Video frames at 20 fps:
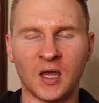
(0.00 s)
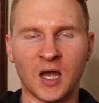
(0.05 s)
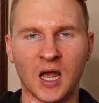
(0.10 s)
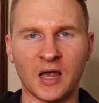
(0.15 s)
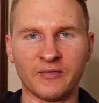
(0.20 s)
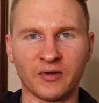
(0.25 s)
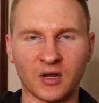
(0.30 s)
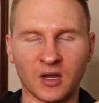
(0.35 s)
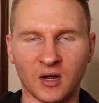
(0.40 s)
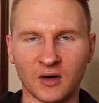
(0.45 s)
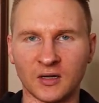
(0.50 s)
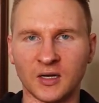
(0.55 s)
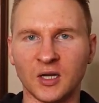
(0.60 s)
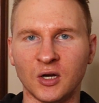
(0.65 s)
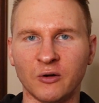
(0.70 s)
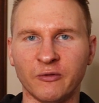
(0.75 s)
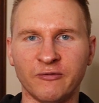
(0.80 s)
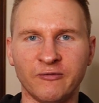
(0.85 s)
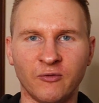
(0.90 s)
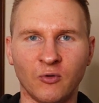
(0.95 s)
I have a
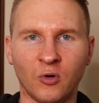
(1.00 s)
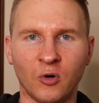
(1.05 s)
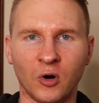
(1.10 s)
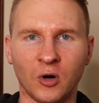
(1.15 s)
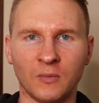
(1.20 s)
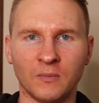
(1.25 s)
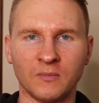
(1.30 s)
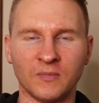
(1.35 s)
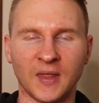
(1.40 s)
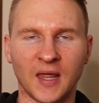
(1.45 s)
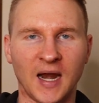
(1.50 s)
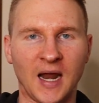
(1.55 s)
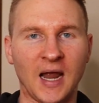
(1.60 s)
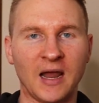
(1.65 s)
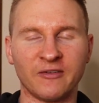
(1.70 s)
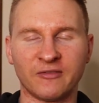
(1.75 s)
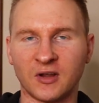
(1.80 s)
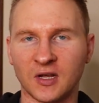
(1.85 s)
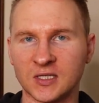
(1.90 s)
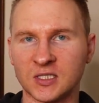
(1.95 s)
Cognito form that I
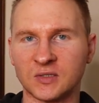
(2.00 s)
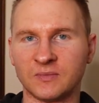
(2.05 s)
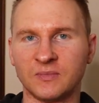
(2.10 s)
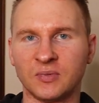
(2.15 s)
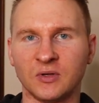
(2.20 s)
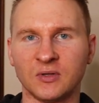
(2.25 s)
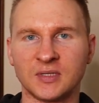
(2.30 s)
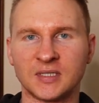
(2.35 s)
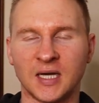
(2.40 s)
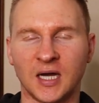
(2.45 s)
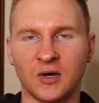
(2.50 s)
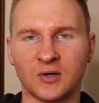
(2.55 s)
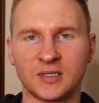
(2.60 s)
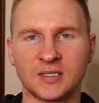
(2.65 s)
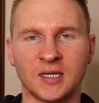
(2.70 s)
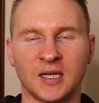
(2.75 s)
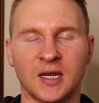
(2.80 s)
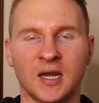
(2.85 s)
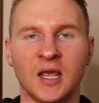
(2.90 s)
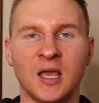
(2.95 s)
have custom built
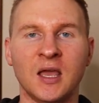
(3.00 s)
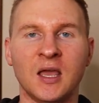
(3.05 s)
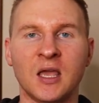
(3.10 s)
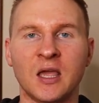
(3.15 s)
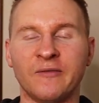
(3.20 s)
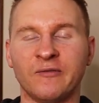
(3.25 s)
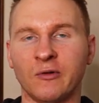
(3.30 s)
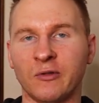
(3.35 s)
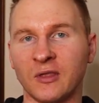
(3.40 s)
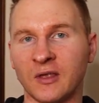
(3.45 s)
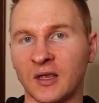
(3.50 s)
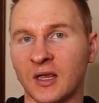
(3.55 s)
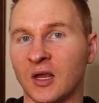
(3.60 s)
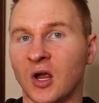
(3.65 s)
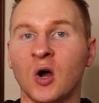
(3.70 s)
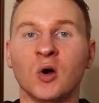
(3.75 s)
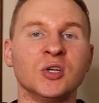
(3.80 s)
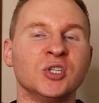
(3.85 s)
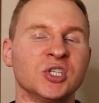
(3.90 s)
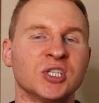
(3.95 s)
out, and if you're
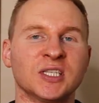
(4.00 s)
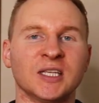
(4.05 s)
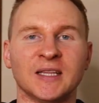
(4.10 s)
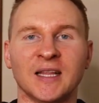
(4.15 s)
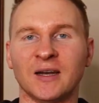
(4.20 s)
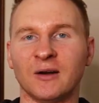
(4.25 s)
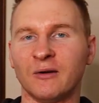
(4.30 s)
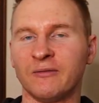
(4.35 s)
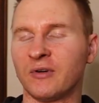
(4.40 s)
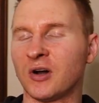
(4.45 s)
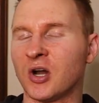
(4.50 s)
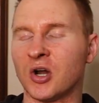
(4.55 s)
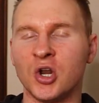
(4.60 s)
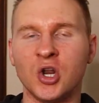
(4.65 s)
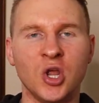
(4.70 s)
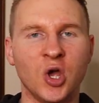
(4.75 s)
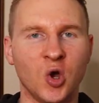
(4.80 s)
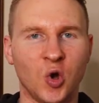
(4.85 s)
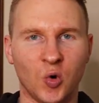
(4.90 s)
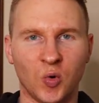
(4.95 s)
thinking, oh, just send that over,
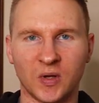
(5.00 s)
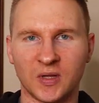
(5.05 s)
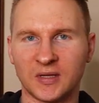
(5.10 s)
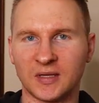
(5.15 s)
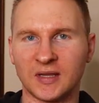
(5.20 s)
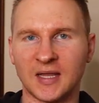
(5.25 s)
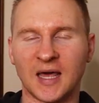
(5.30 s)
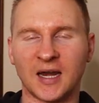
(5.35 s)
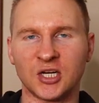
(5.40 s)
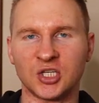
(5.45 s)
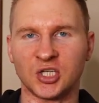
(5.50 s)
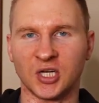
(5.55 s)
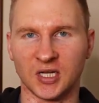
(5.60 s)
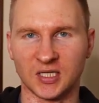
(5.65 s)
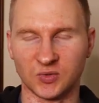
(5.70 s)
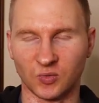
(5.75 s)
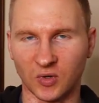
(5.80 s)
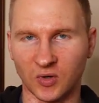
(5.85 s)
no, not a chance.